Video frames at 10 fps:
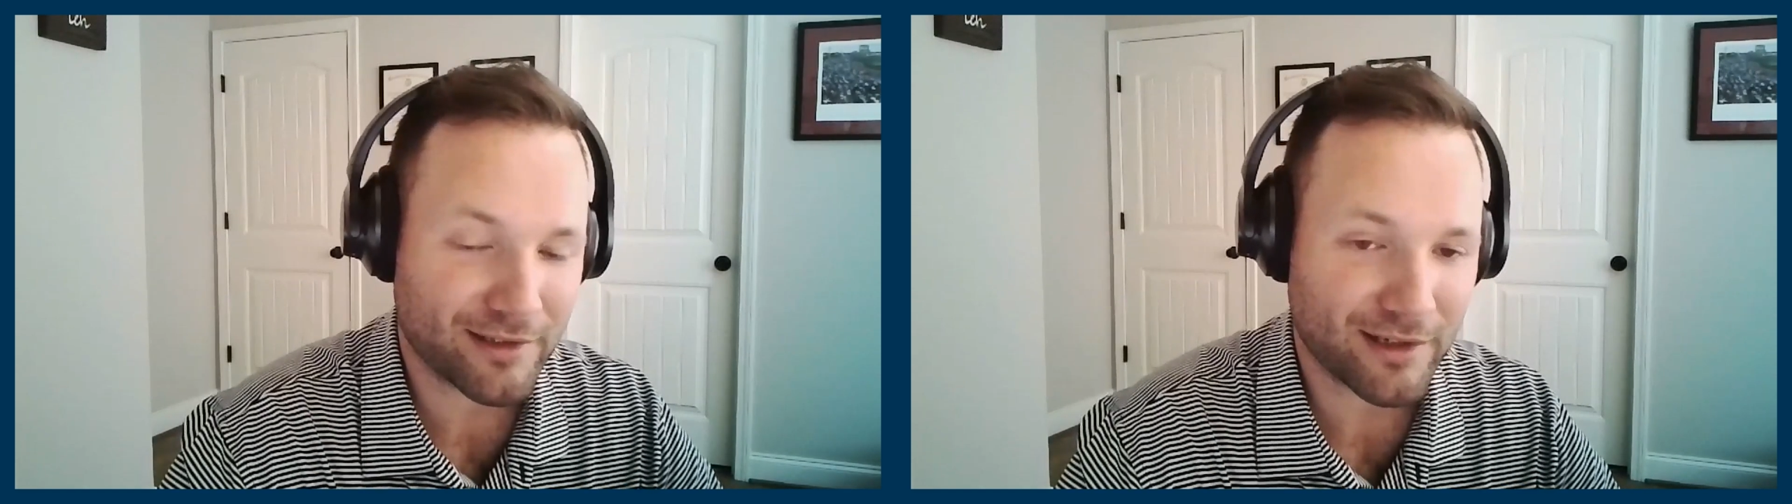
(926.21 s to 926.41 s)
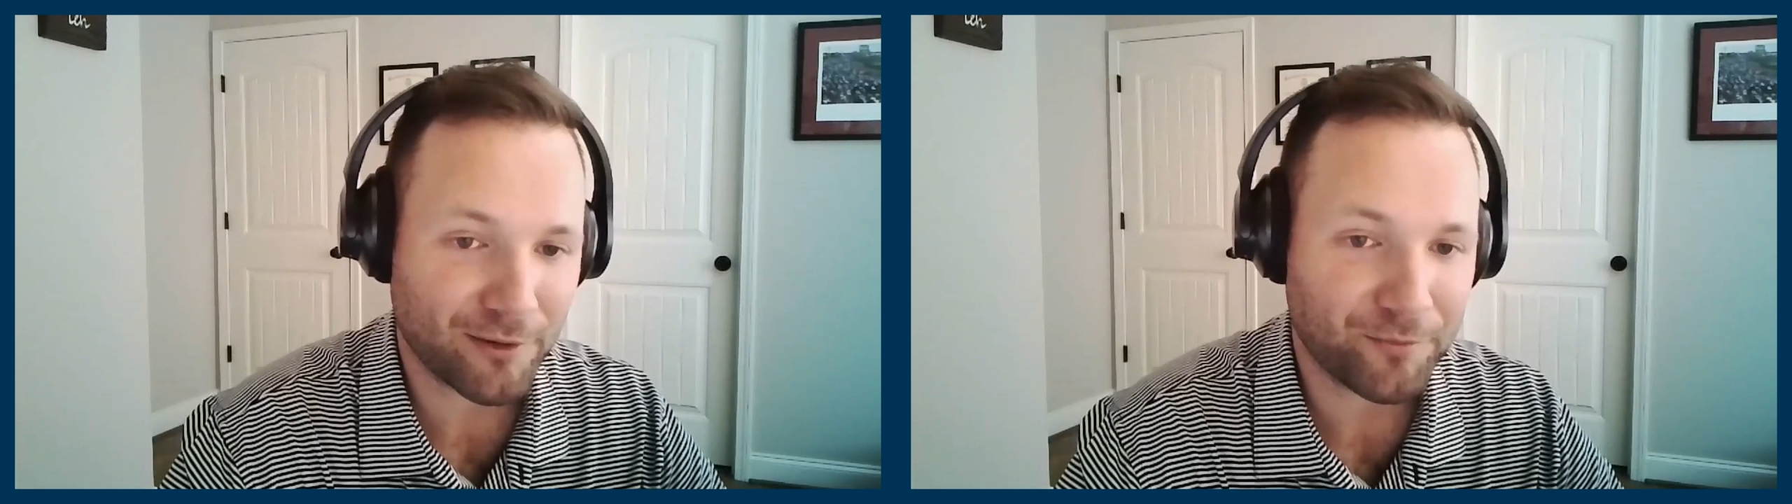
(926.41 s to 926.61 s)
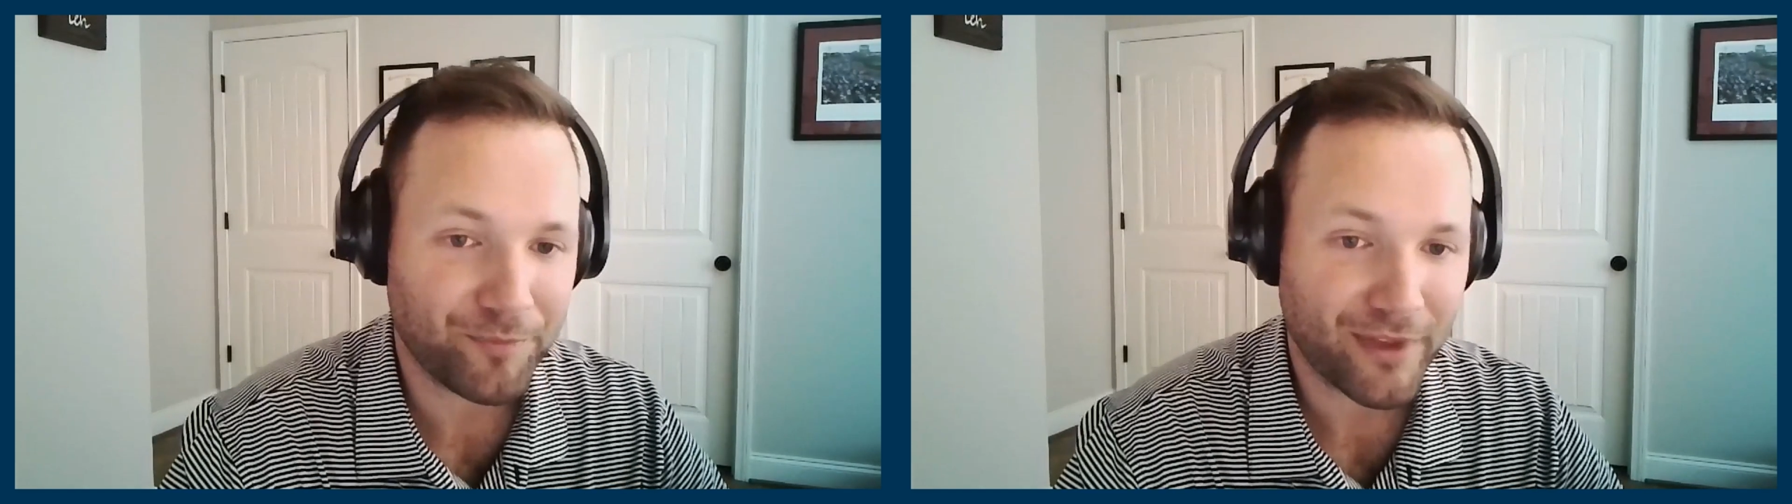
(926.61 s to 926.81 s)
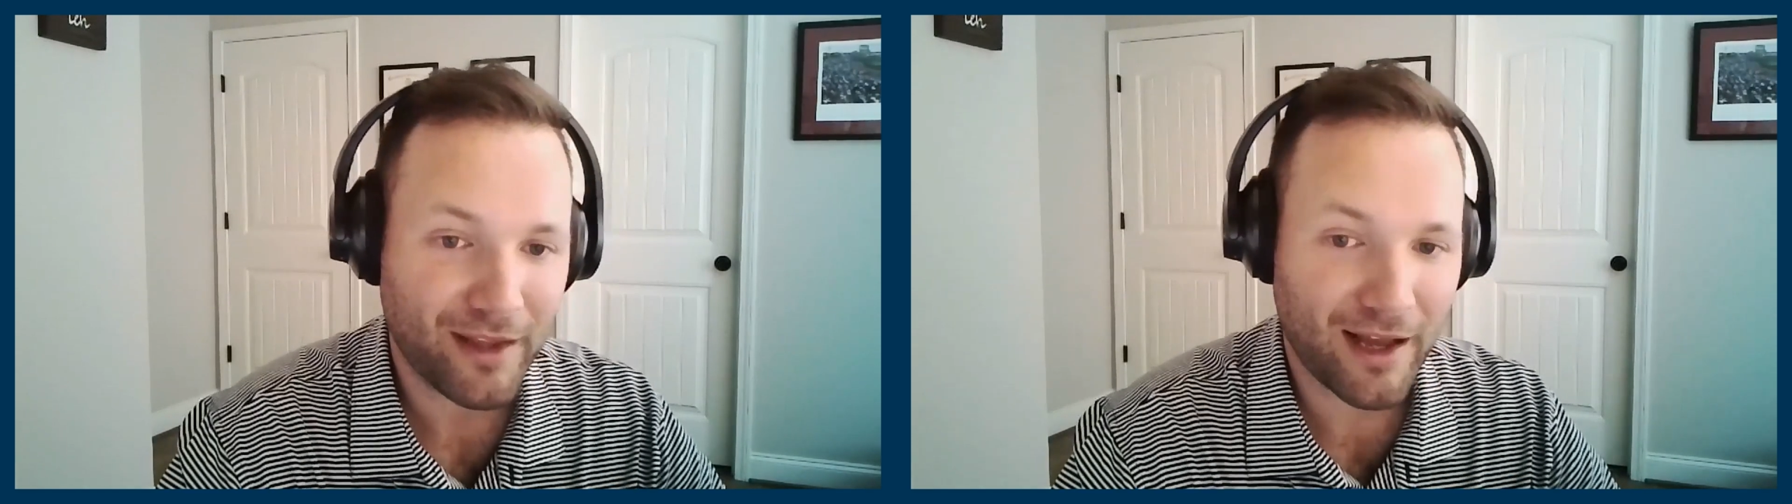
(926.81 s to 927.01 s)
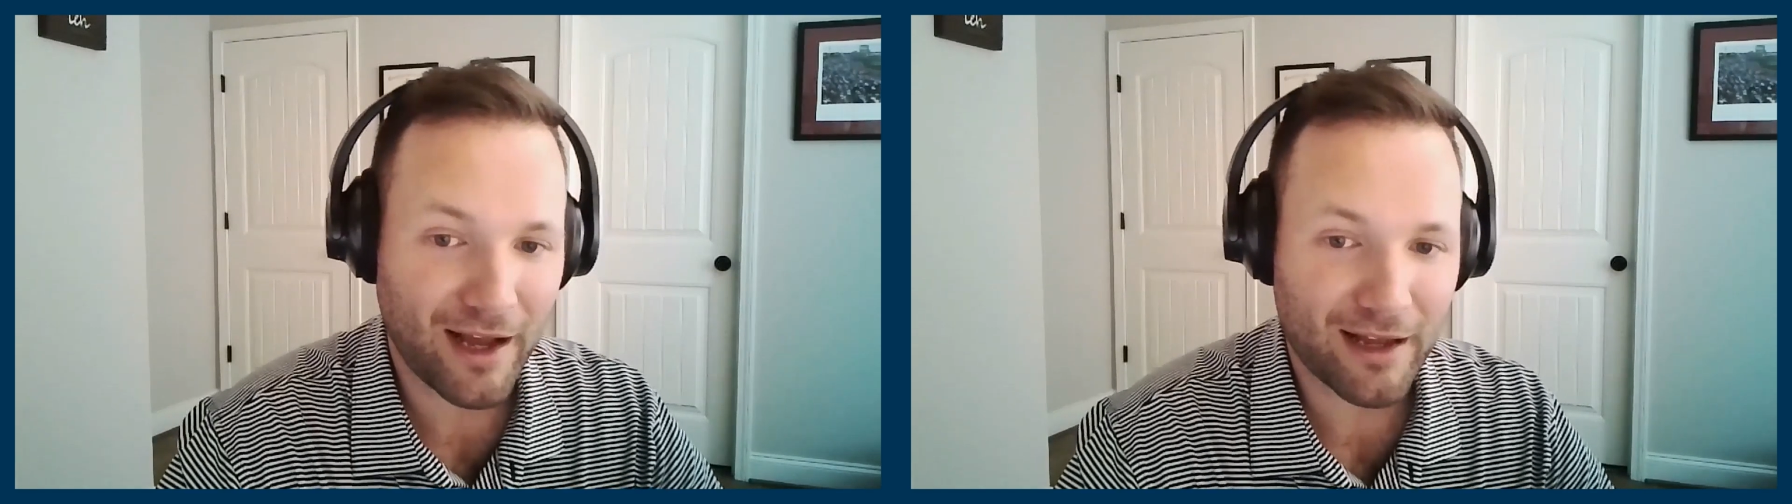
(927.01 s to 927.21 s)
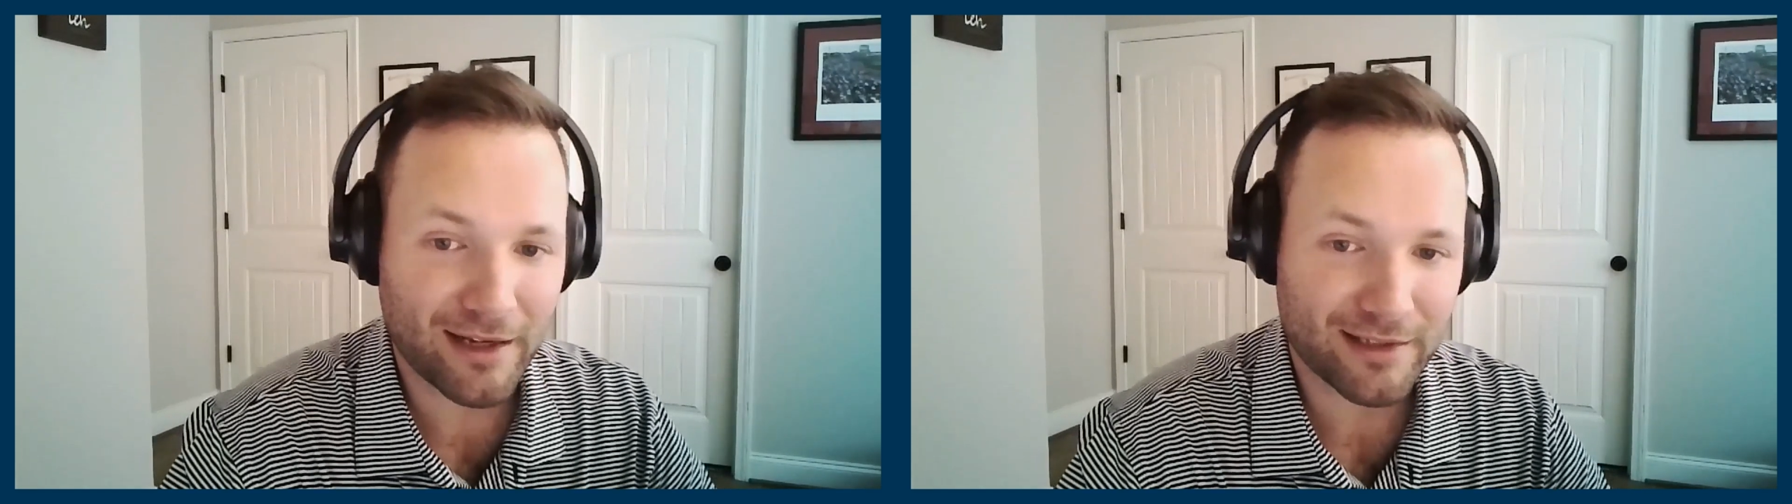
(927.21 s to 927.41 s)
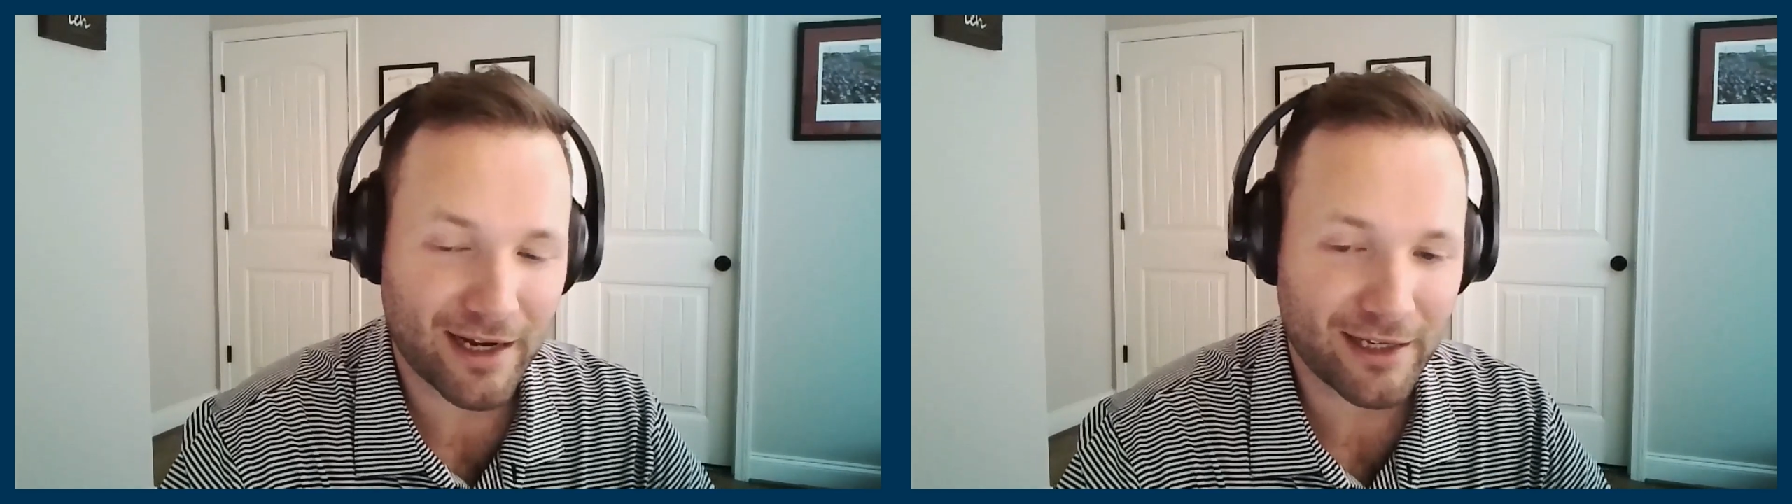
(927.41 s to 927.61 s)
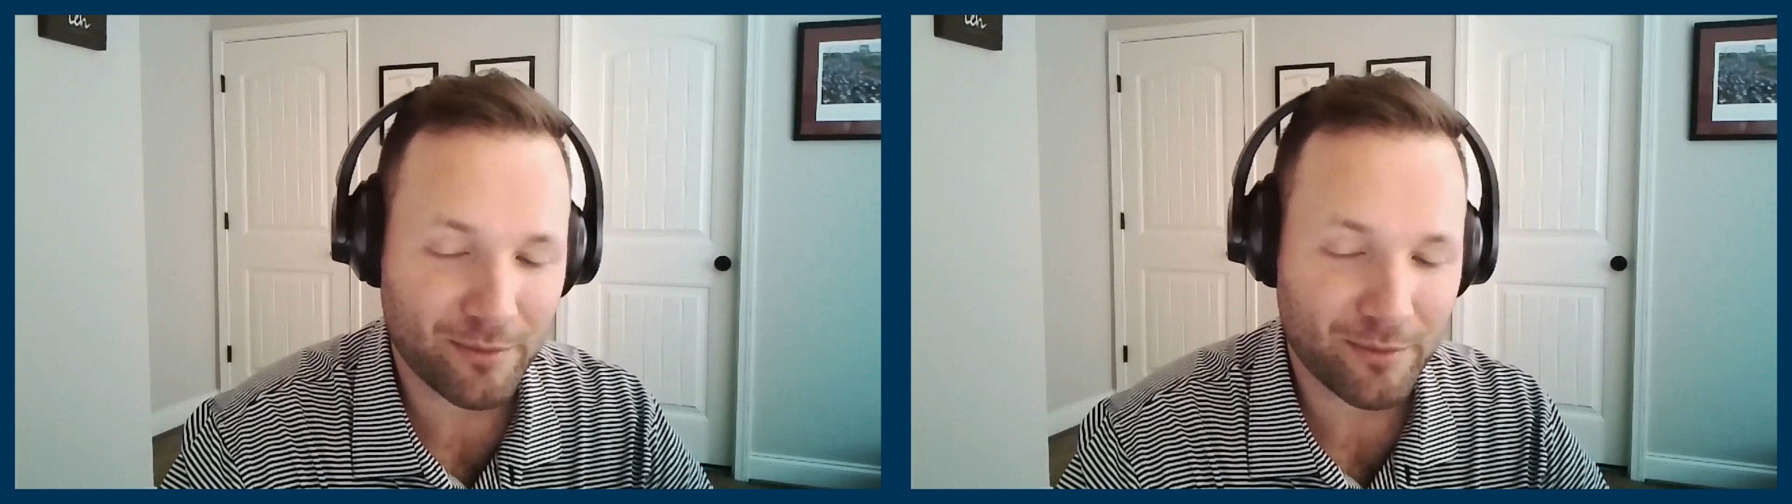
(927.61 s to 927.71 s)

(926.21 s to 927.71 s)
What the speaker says: So excited